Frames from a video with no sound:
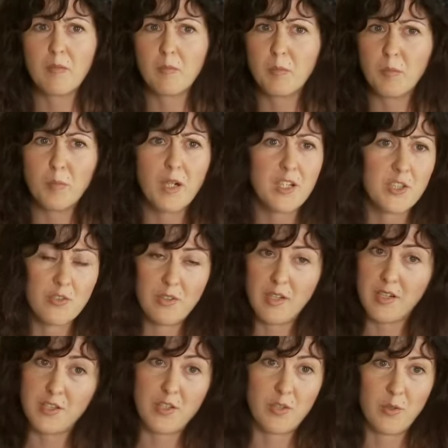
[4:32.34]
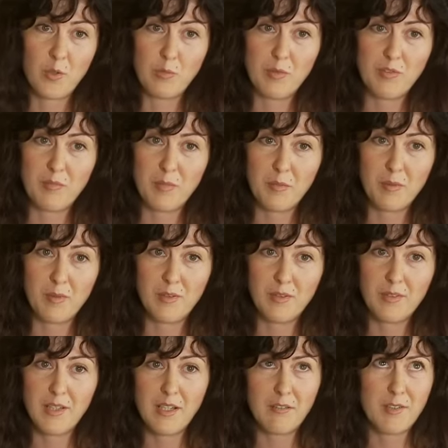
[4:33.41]
much larger group of people
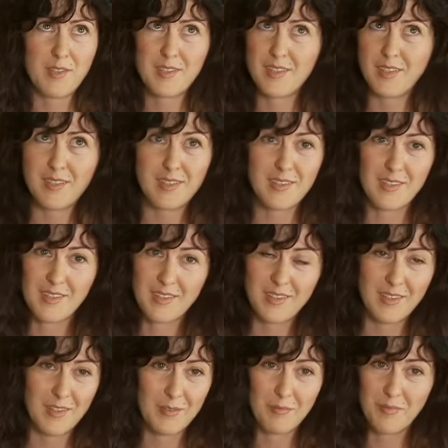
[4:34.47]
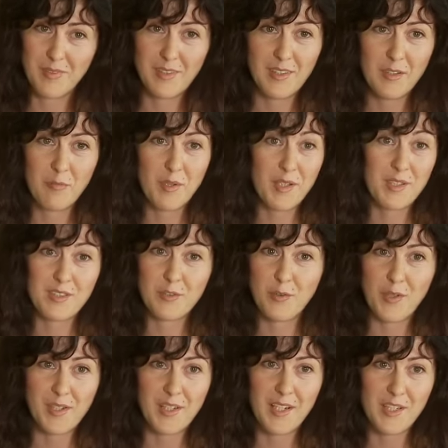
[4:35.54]
ever since
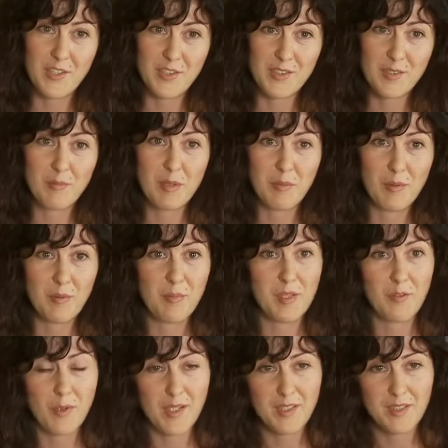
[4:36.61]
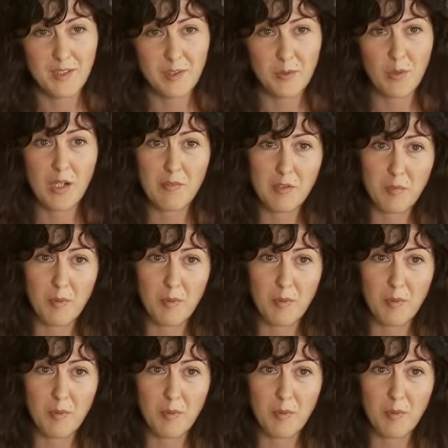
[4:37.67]
prehistoric ages, people migrating to our